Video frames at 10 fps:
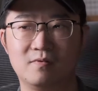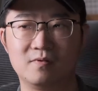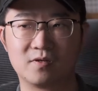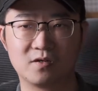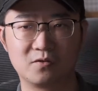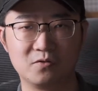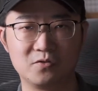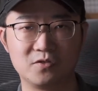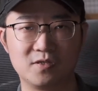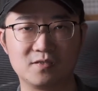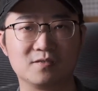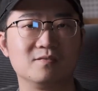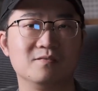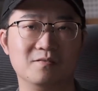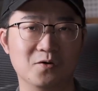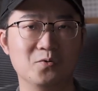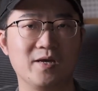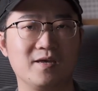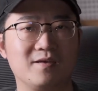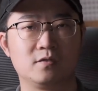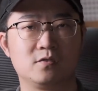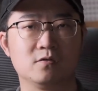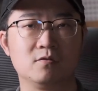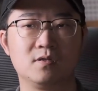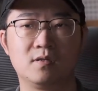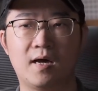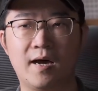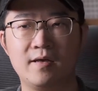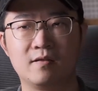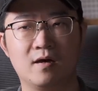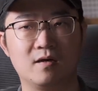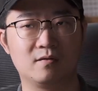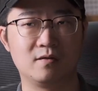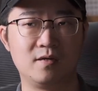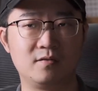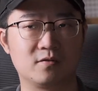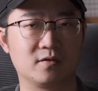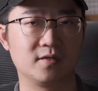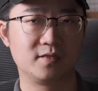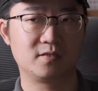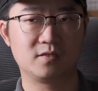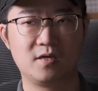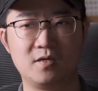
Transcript: The conclusion is no way. Sodium ion hardly intercalates